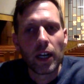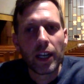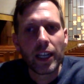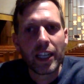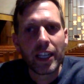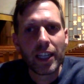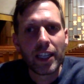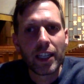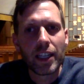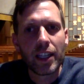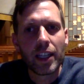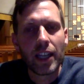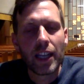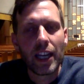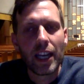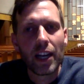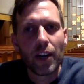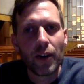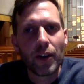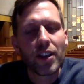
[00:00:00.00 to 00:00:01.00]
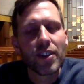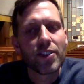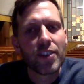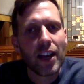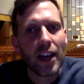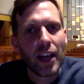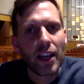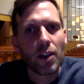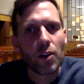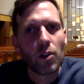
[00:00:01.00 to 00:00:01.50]
in areas
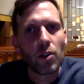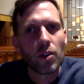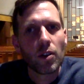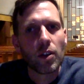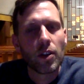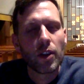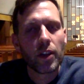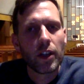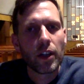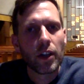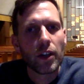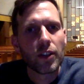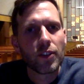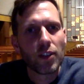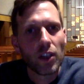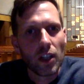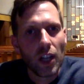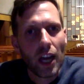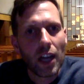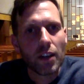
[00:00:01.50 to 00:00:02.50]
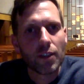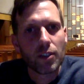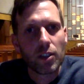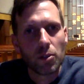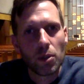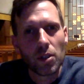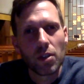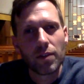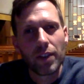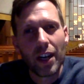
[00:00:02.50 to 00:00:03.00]
that there's a lot of
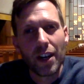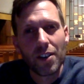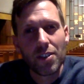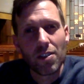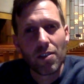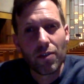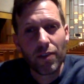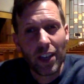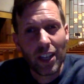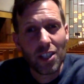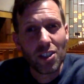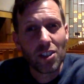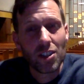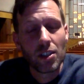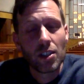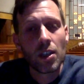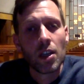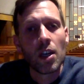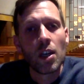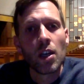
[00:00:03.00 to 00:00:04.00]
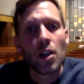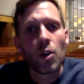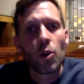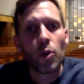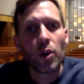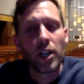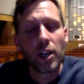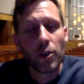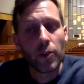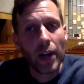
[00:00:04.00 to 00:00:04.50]
coronavirus infection
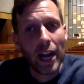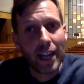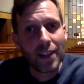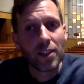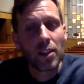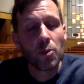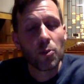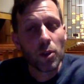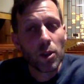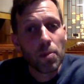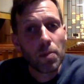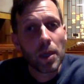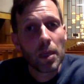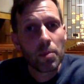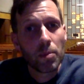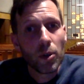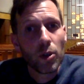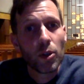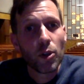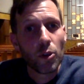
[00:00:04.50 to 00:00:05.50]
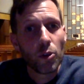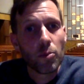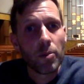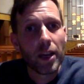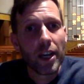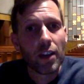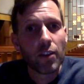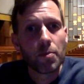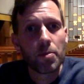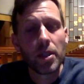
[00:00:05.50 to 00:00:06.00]
or interacted with people who
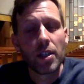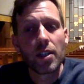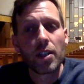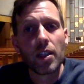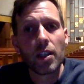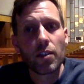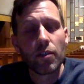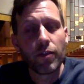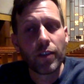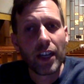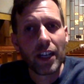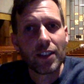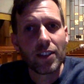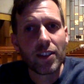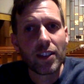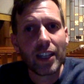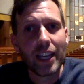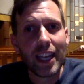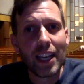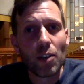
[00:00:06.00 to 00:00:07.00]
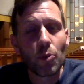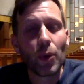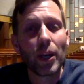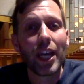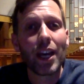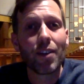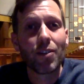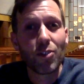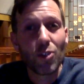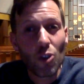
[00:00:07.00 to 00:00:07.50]
may have been infected, and we
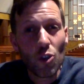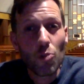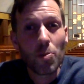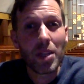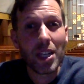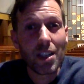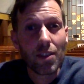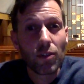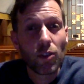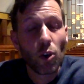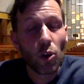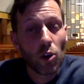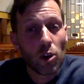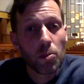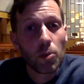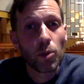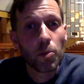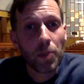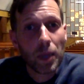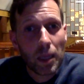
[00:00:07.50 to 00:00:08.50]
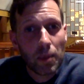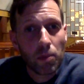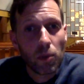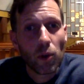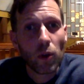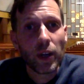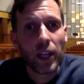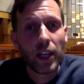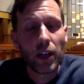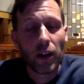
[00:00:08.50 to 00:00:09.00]
have too many vulnerable
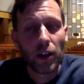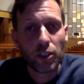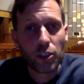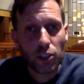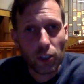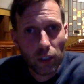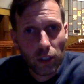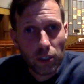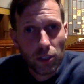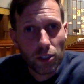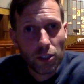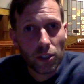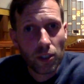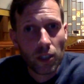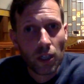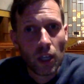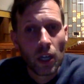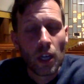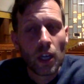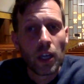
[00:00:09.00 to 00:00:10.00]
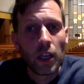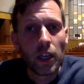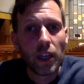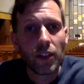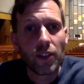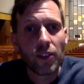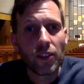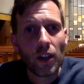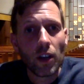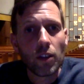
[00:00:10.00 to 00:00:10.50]
people in our church
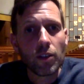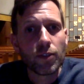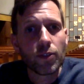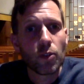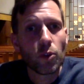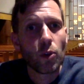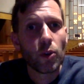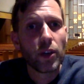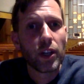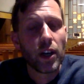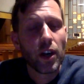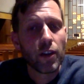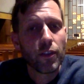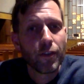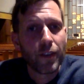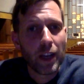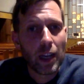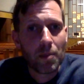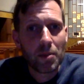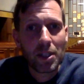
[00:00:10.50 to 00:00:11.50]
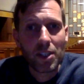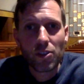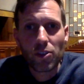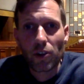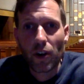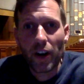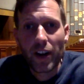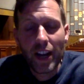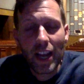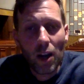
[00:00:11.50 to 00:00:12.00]
itself or in our families or
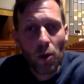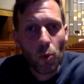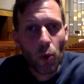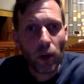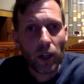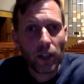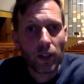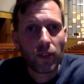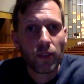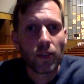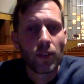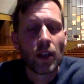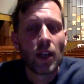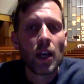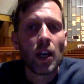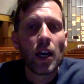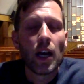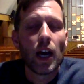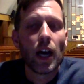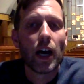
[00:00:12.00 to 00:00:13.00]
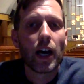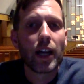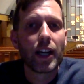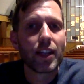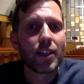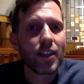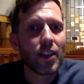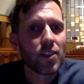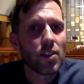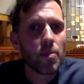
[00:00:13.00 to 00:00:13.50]
our networks, and
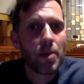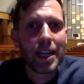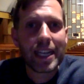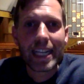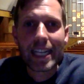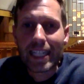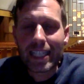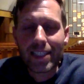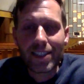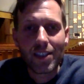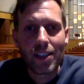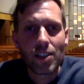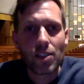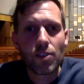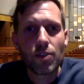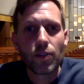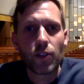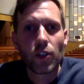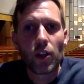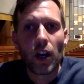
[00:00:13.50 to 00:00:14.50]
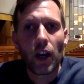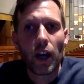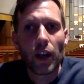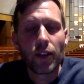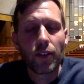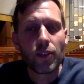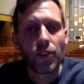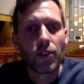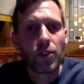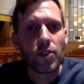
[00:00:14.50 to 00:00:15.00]
it doesn't make any sense for
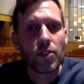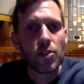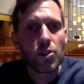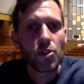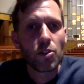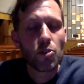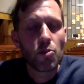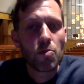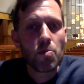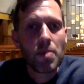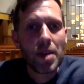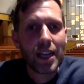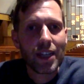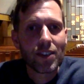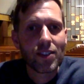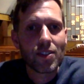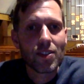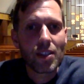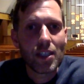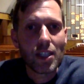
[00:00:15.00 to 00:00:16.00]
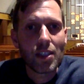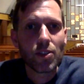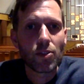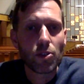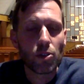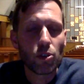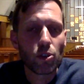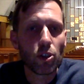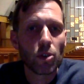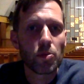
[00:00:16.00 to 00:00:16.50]
us to mix these
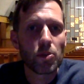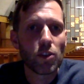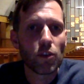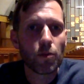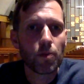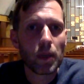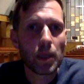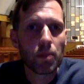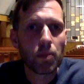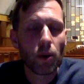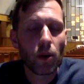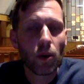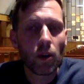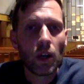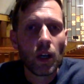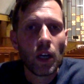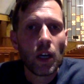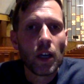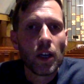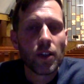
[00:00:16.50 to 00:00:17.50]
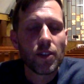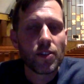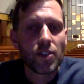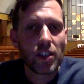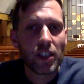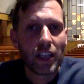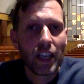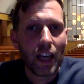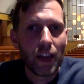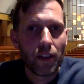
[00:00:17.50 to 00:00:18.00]
two groups of people
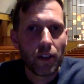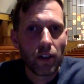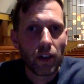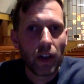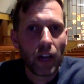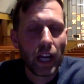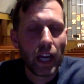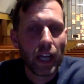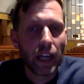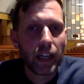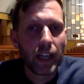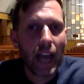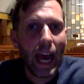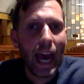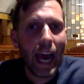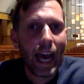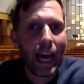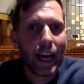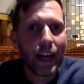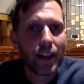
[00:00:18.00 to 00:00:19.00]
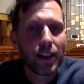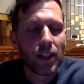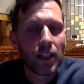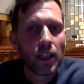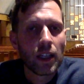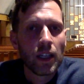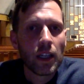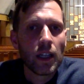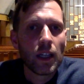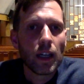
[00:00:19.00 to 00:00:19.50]
together and add
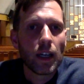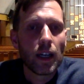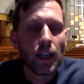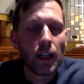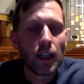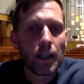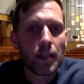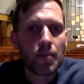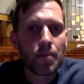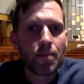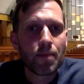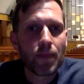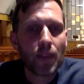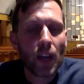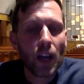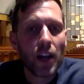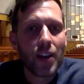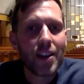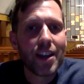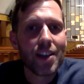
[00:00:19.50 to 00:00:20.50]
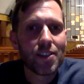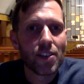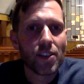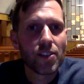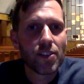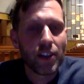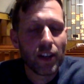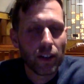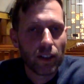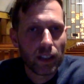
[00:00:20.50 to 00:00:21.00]

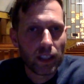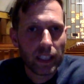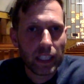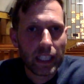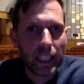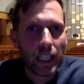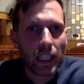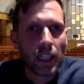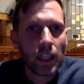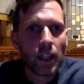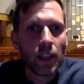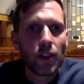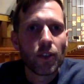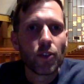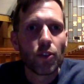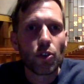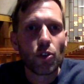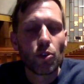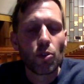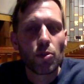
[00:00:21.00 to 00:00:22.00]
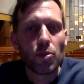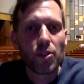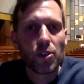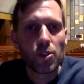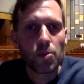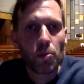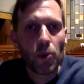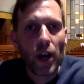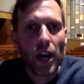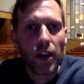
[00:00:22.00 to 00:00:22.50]
unnecessarily to the
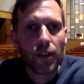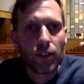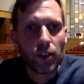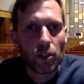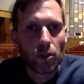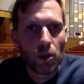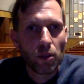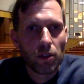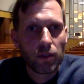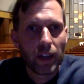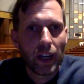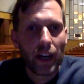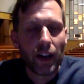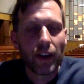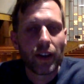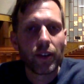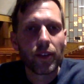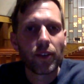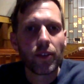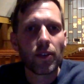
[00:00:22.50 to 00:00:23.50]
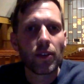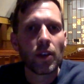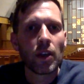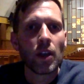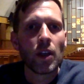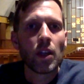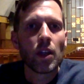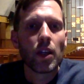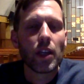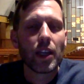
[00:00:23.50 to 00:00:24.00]
spread of coronavirus
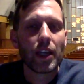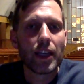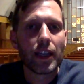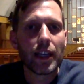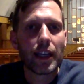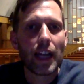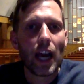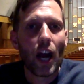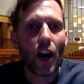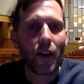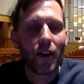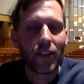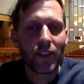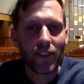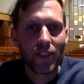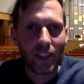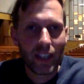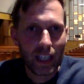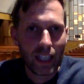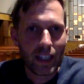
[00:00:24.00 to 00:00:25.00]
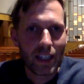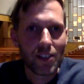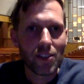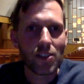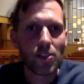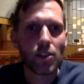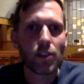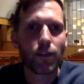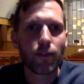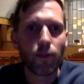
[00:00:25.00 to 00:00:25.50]
in our city. This
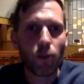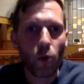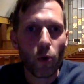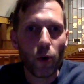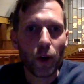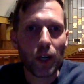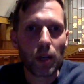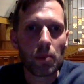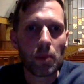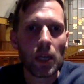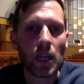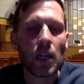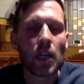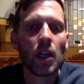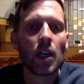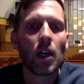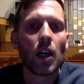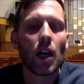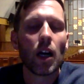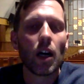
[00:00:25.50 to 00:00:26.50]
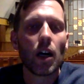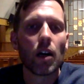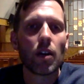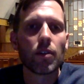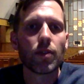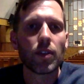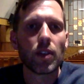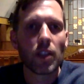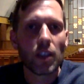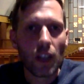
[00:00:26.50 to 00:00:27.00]
is a form
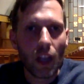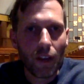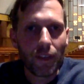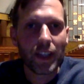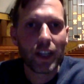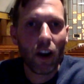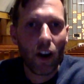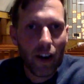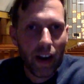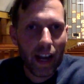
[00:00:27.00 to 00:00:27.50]
of loving our